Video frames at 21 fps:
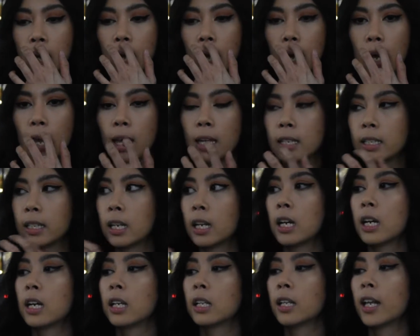And
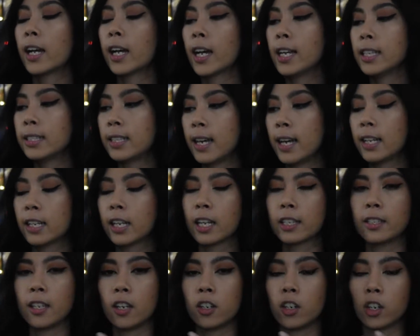like I said,
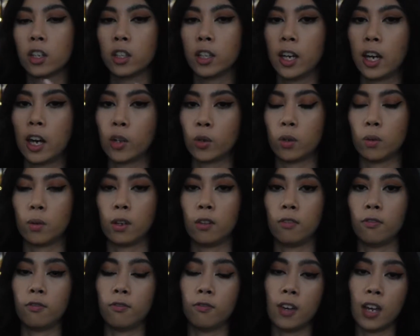Cassandra Clare is one of my
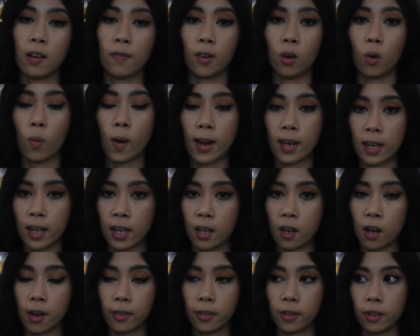favorite
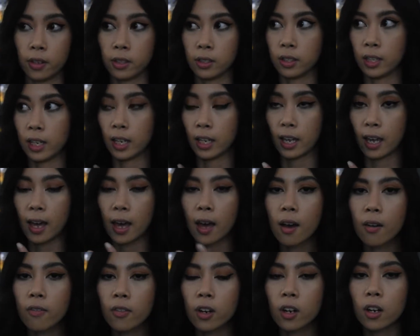YA authors, like
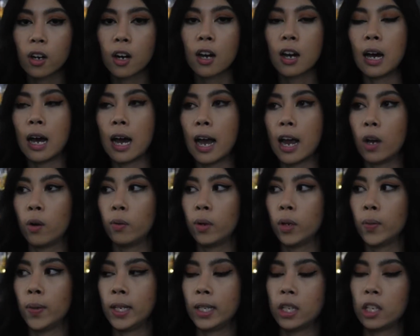ever. I
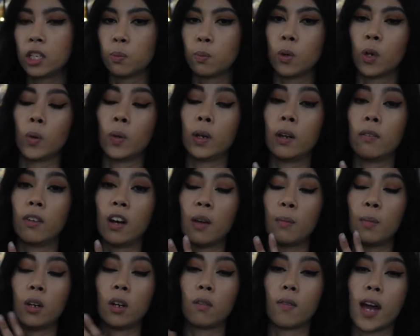reread this book whenever
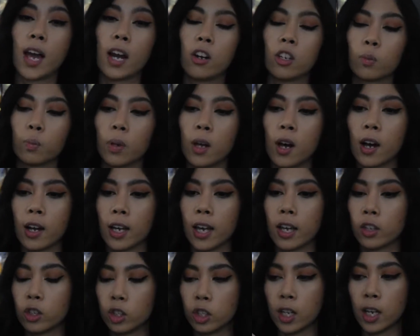I'm in a writer's block
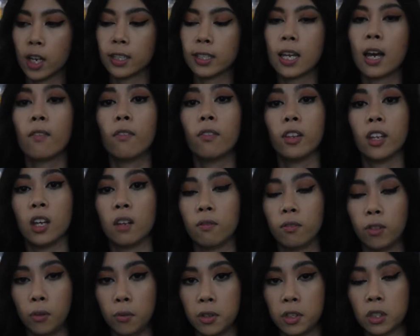and she has heavily
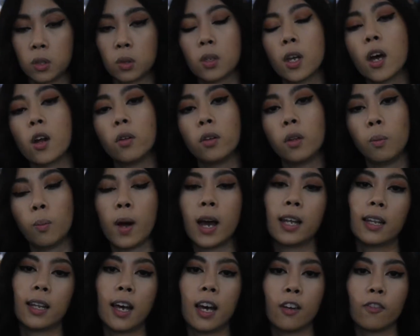influenced not only
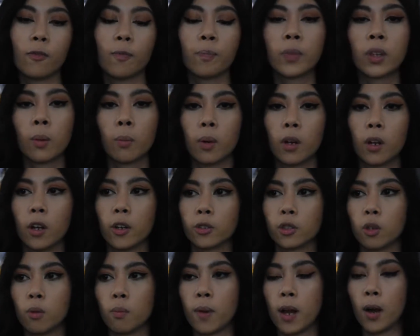my life but
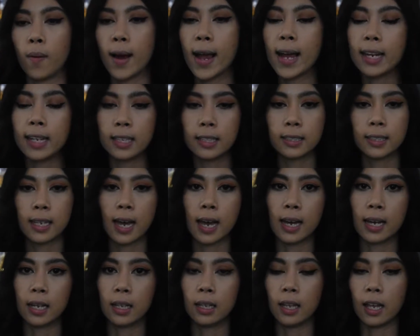also my writing
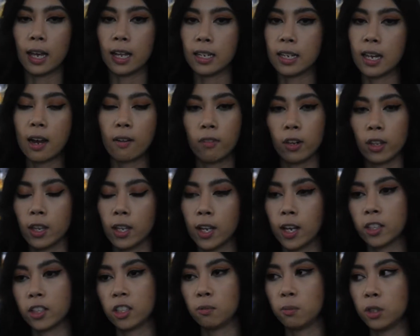style and everything
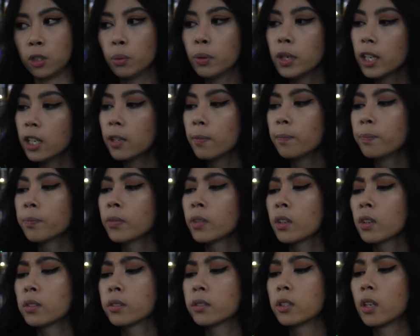else in between.
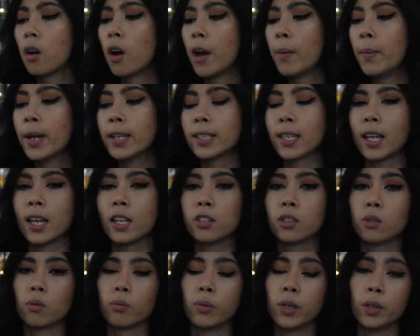So I'm
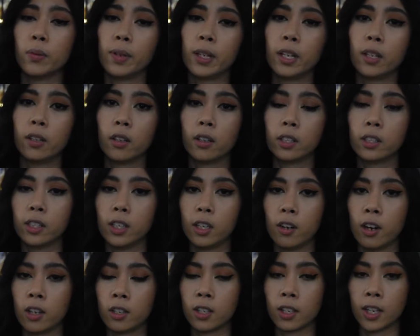excited to reread the
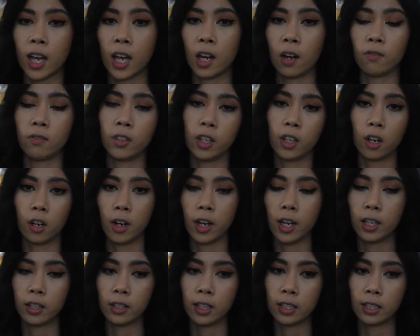series that kind of did her
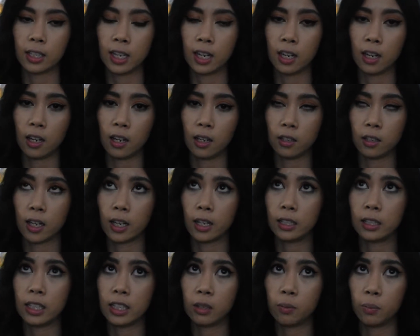it, that did it
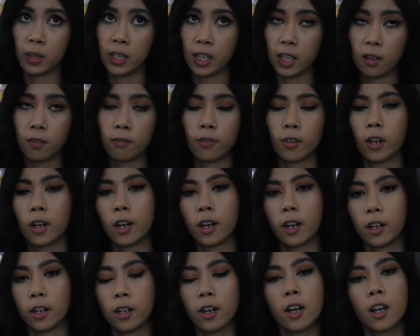that did me in for
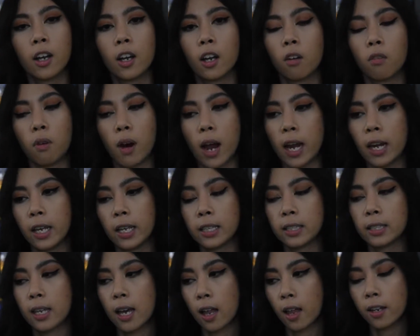her writing
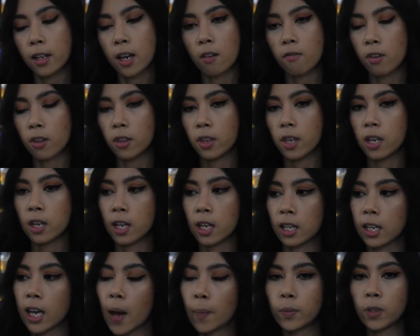style and everything
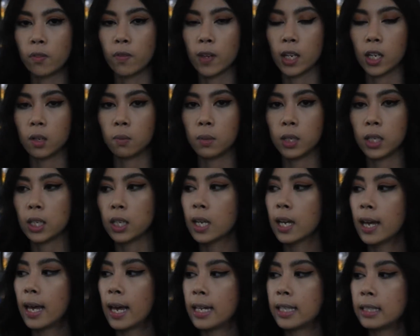and captivated me
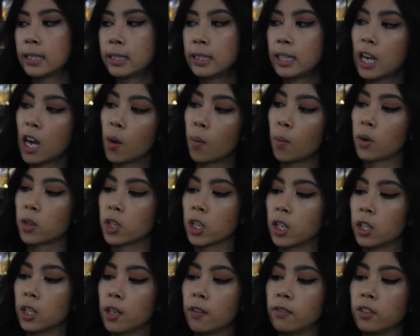and see how much
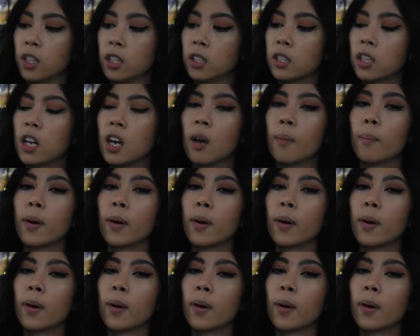I loved it.